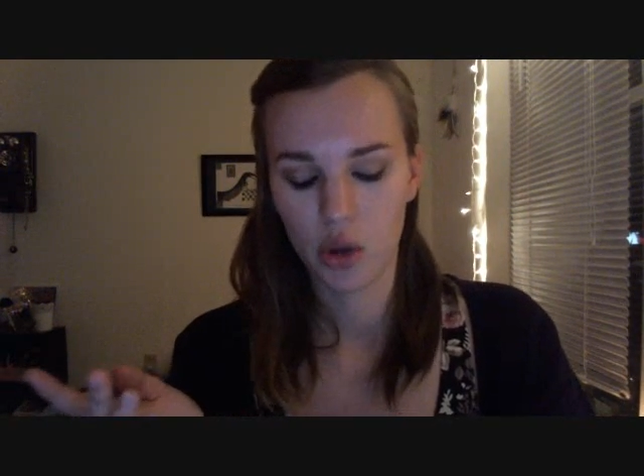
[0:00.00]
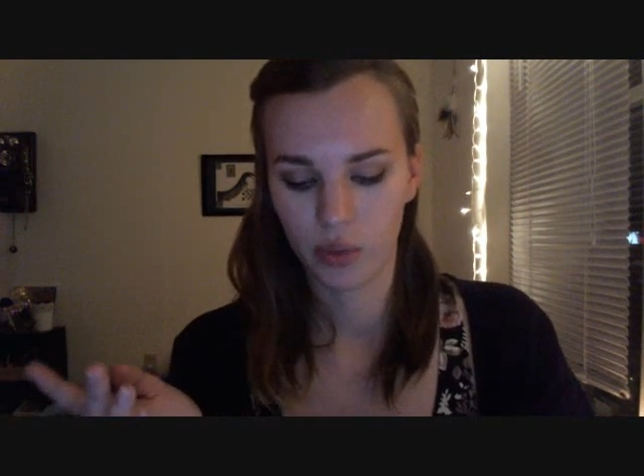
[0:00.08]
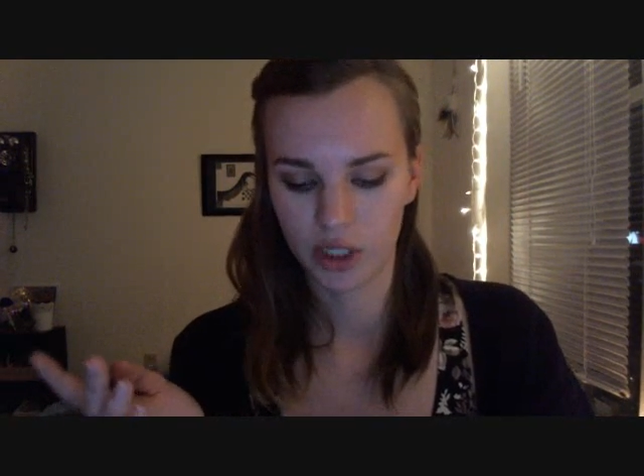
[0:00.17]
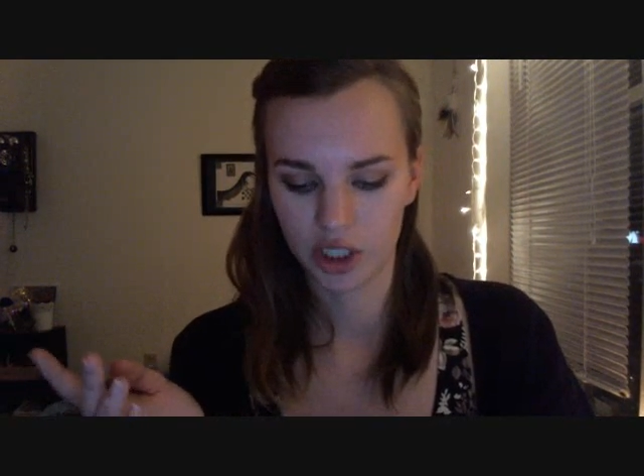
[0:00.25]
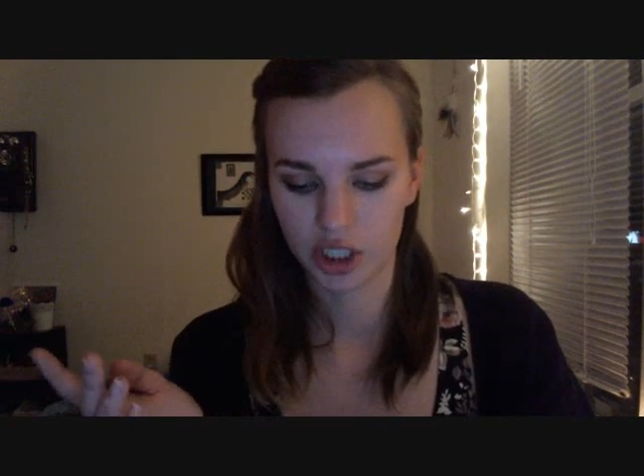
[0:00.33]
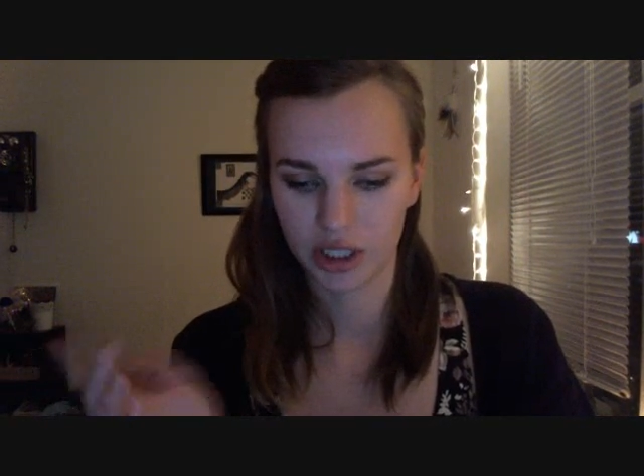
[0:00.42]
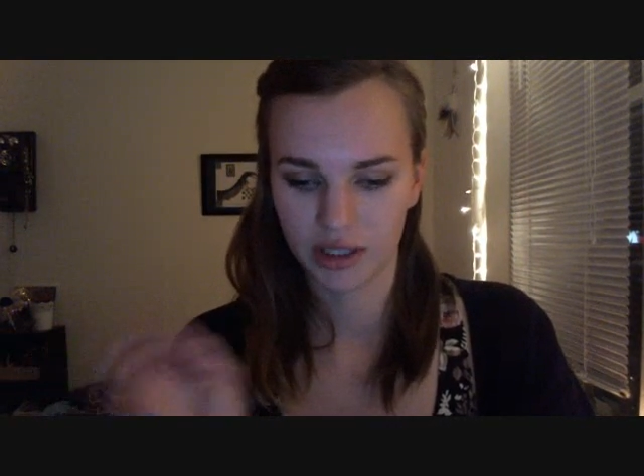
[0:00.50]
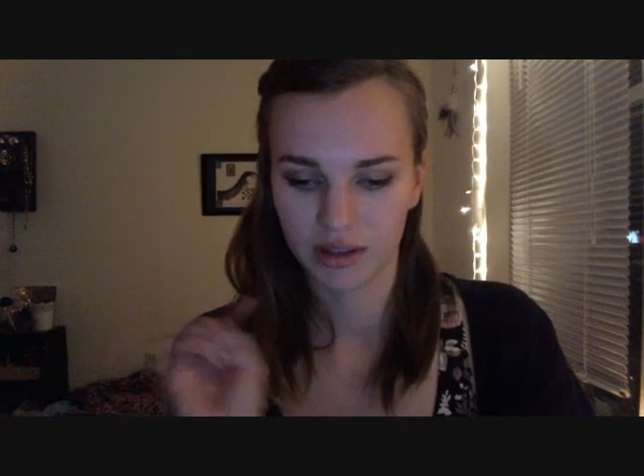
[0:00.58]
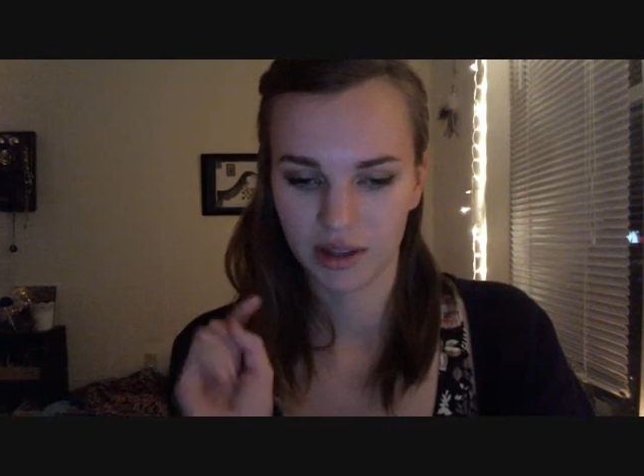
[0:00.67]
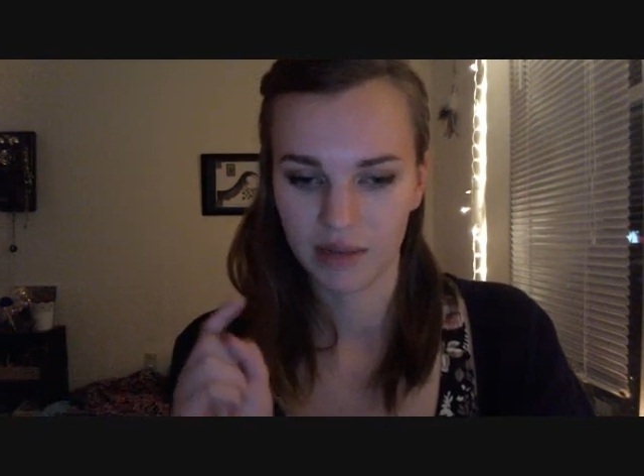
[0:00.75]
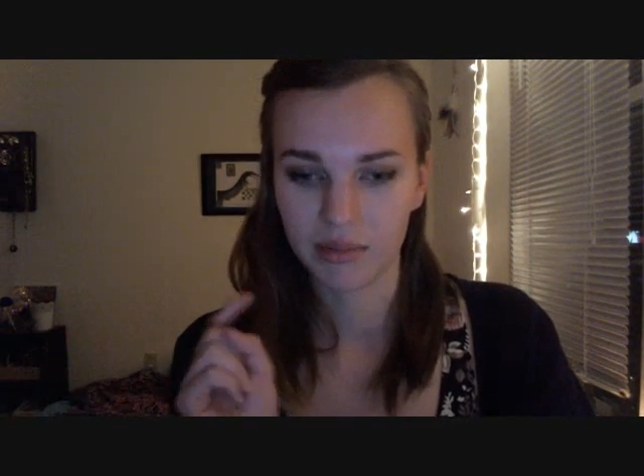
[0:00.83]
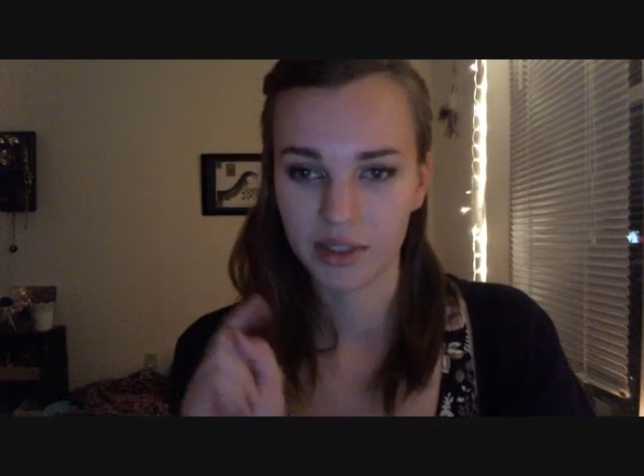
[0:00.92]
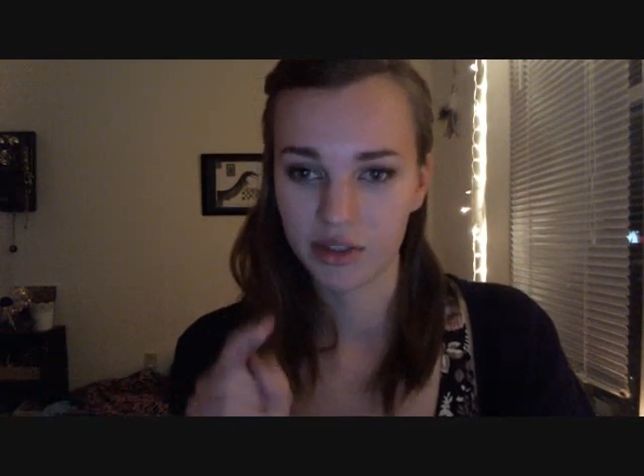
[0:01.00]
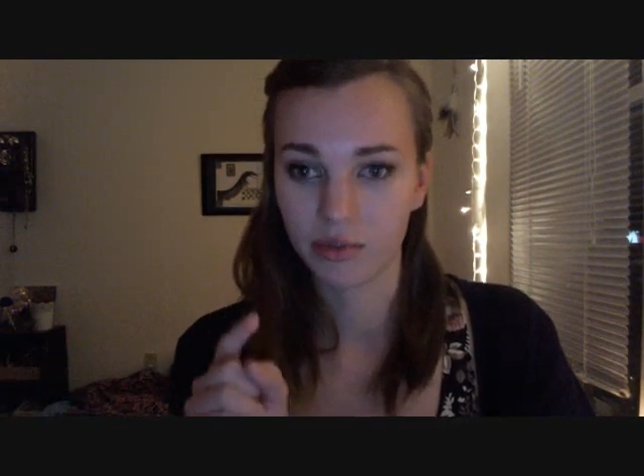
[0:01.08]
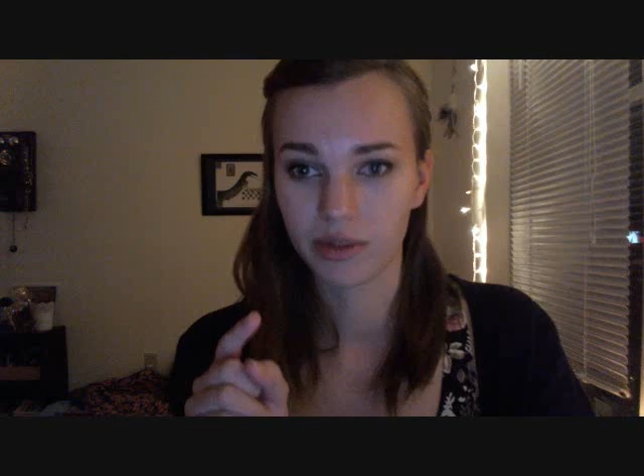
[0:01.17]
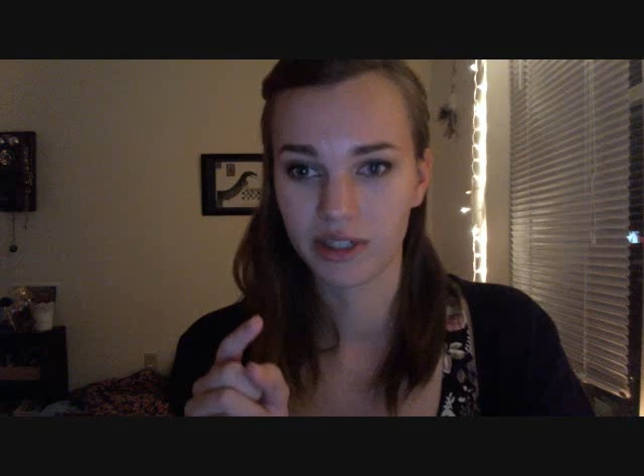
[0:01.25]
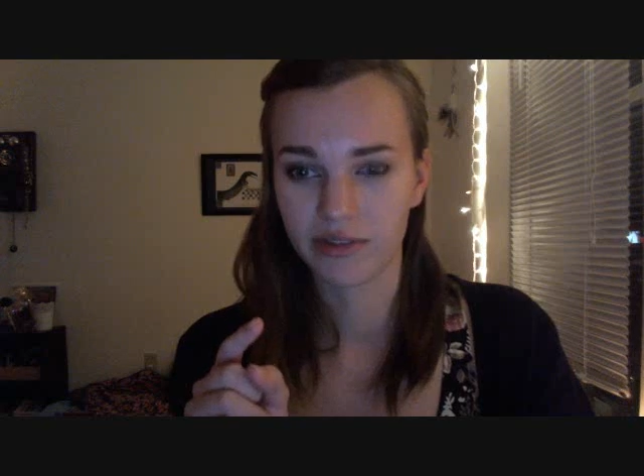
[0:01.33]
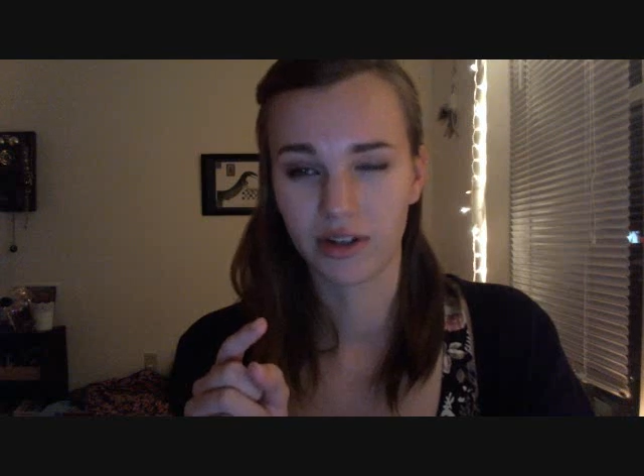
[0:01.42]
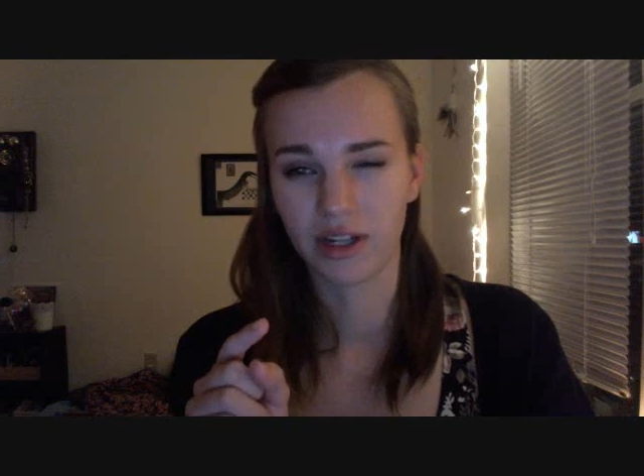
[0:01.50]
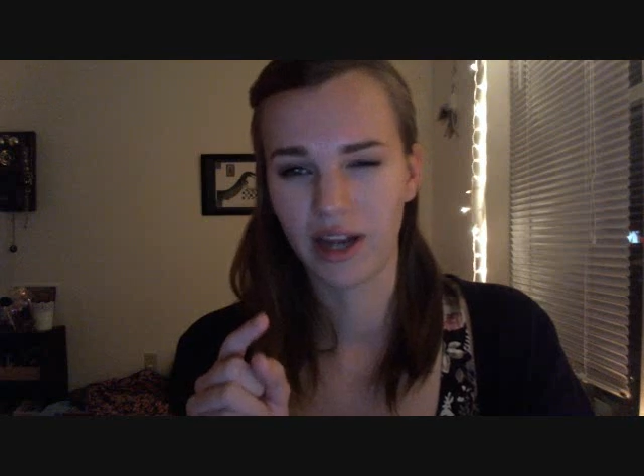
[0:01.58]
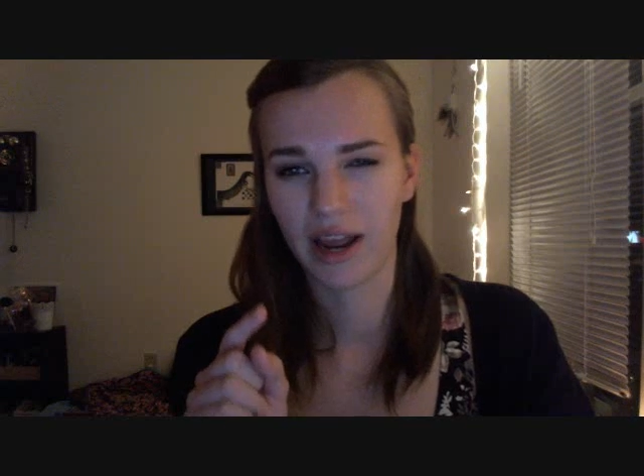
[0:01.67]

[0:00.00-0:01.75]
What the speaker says: which can be super difficult.